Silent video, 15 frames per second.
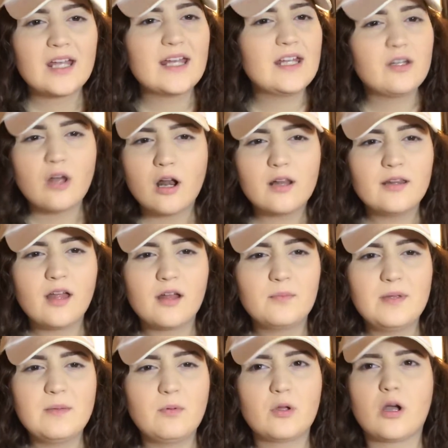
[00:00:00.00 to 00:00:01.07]
and not a lot of
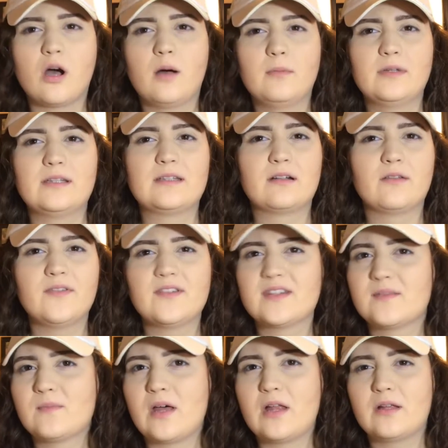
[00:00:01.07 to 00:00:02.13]
people commented on the
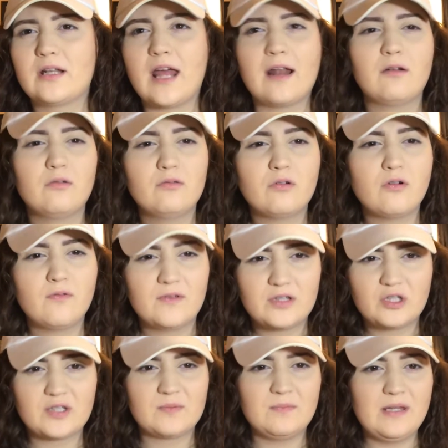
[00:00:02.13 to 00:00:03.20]
smell. And I don't know if
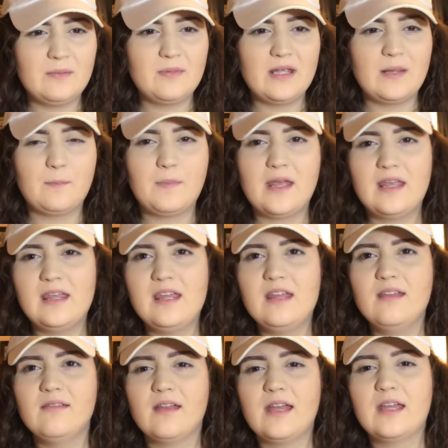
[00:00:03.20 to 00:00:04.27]
it's just me being
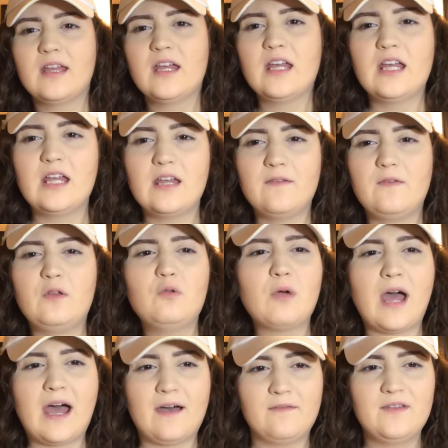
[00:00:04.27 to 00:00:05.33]
picky. Like, if you
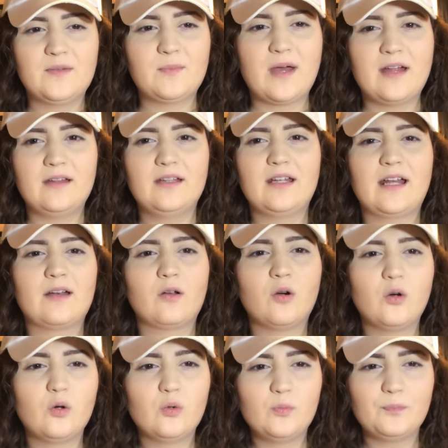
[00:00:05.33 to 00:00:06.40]
have this palette at
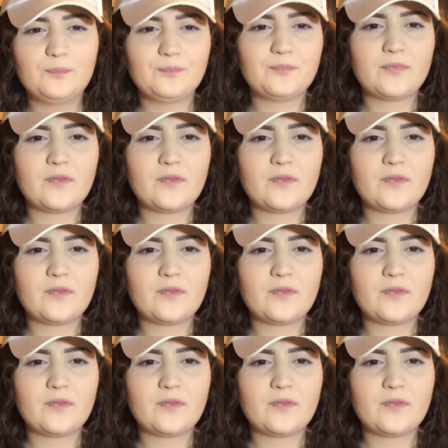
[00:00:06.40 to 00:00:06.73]
home,